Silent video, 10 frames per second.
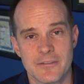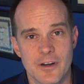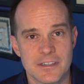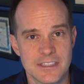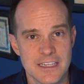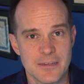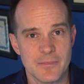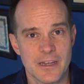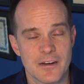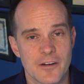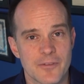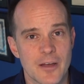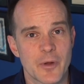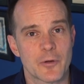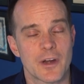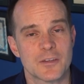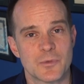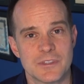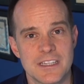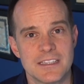of our team and our FileMaker
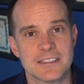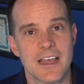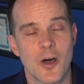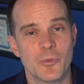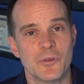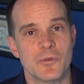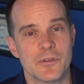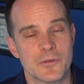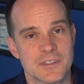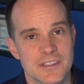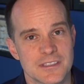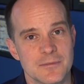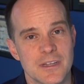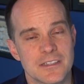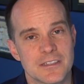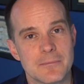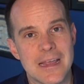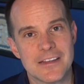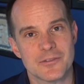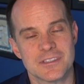expertise to help you with your system and to
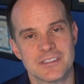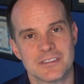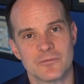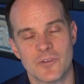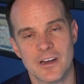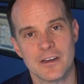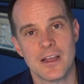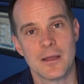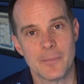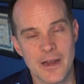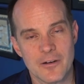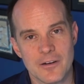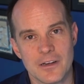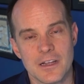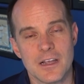make your system run better.